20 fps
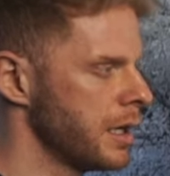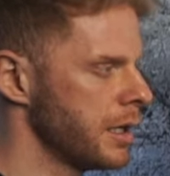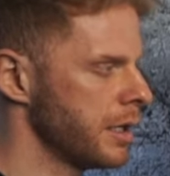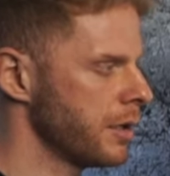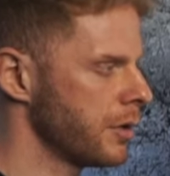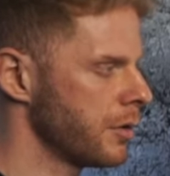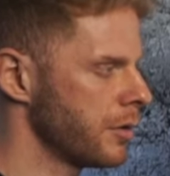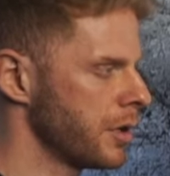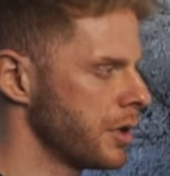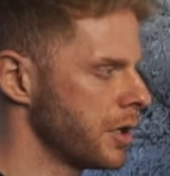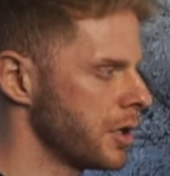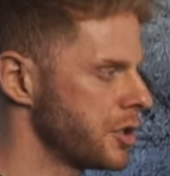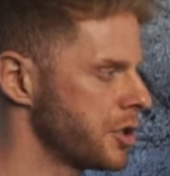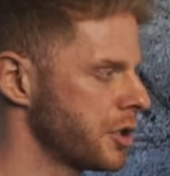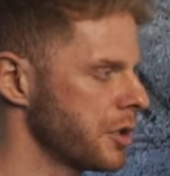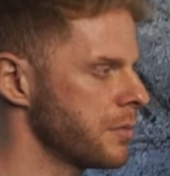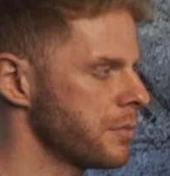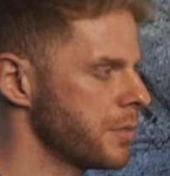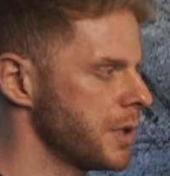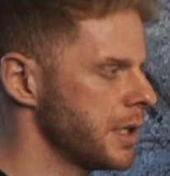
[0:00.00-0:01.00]
it
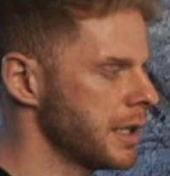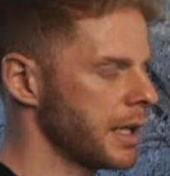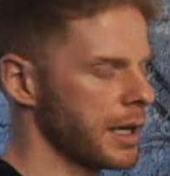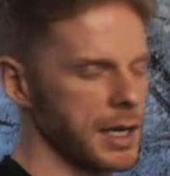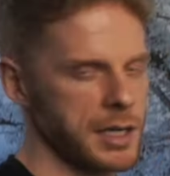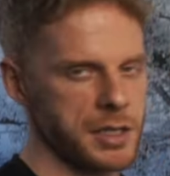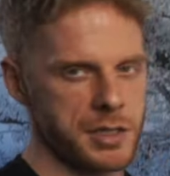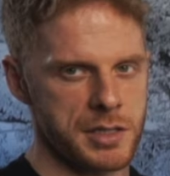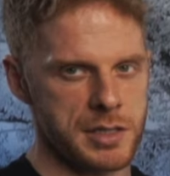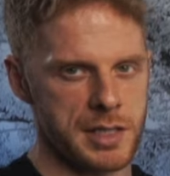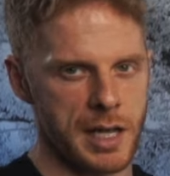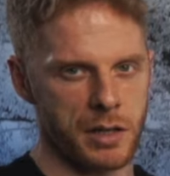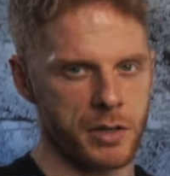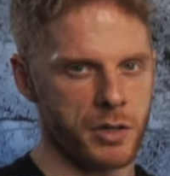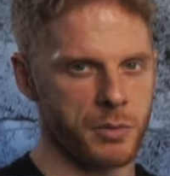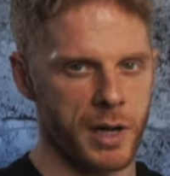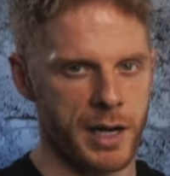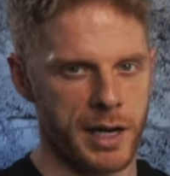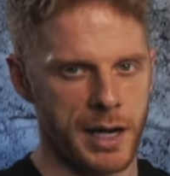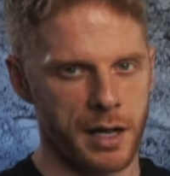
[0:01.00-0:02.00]
shouldn't be that I just tell
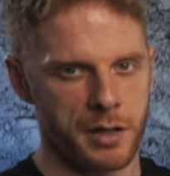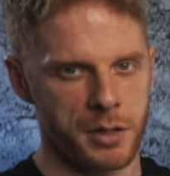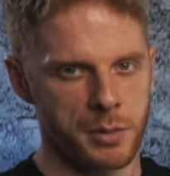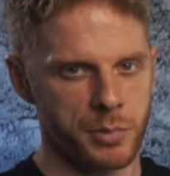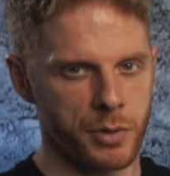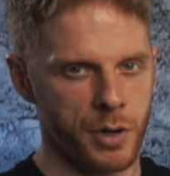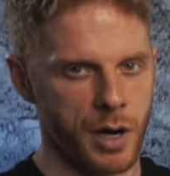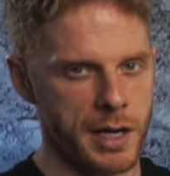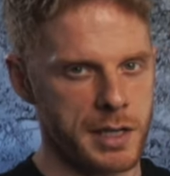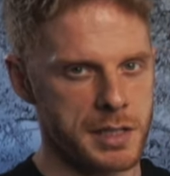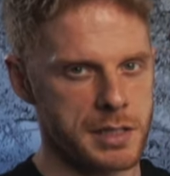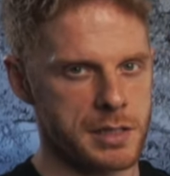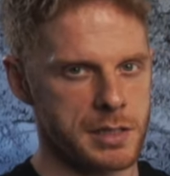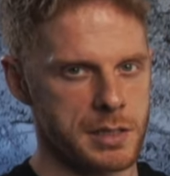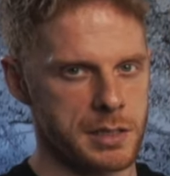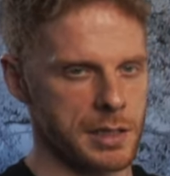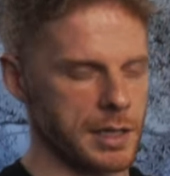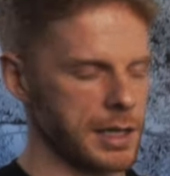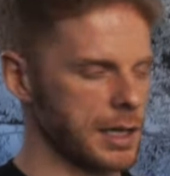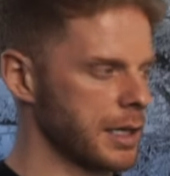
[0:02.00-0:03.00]
you right now the
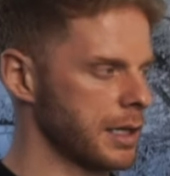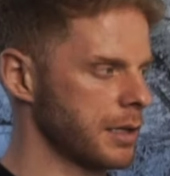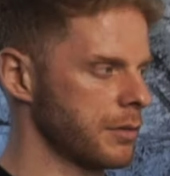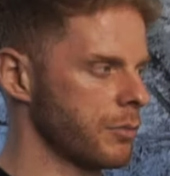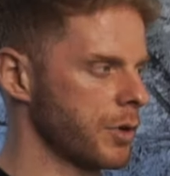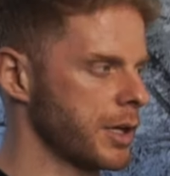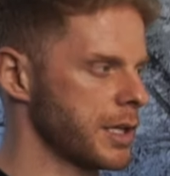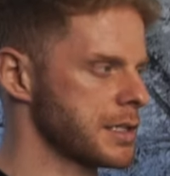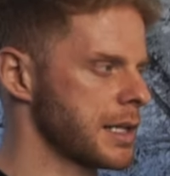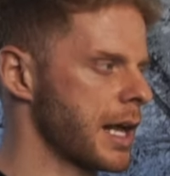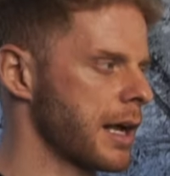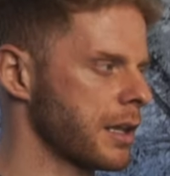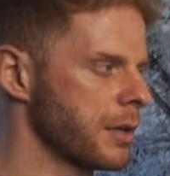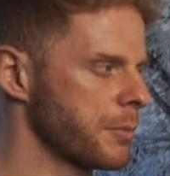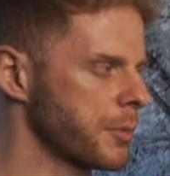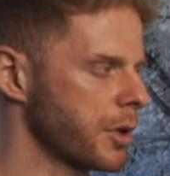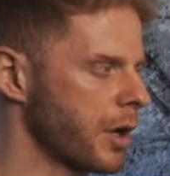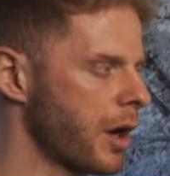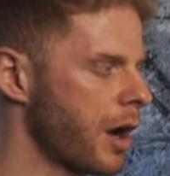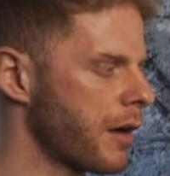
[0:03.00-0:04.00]
price and what exactly
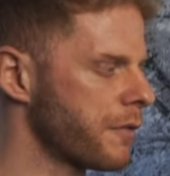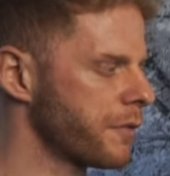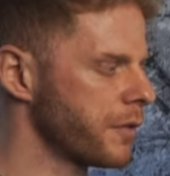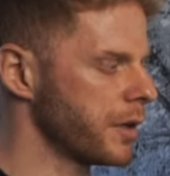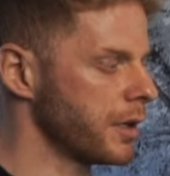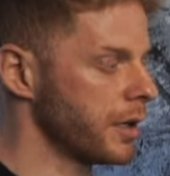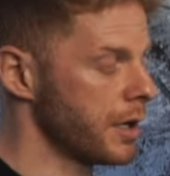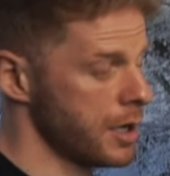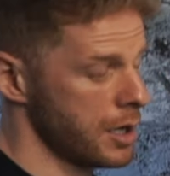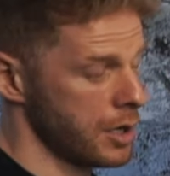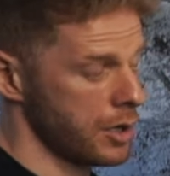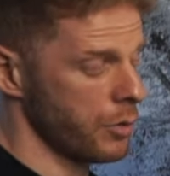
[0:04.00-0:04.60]
I'm going to offer.